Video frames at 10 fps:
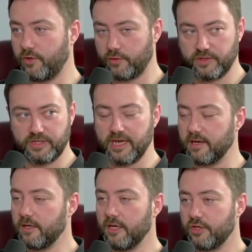You can see it.
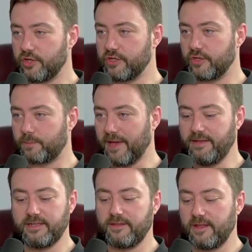She's
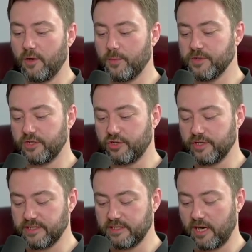painting the opposition
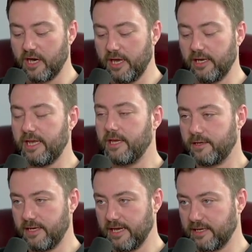as entirely
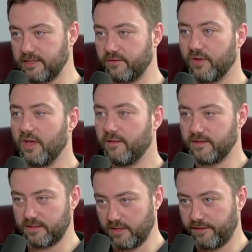negative.
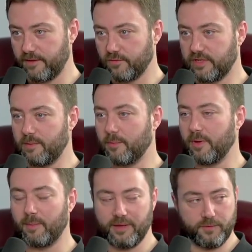There's nothing redeemable
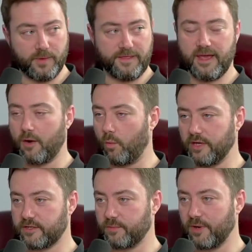about them, and they are
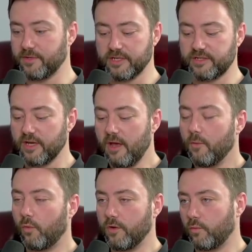white supremacists.
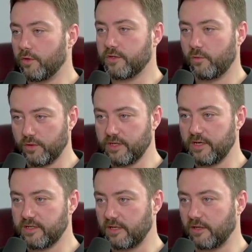What's her
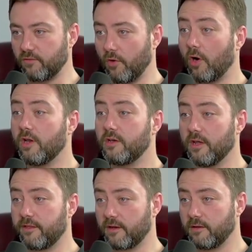side done wrong? Nothing.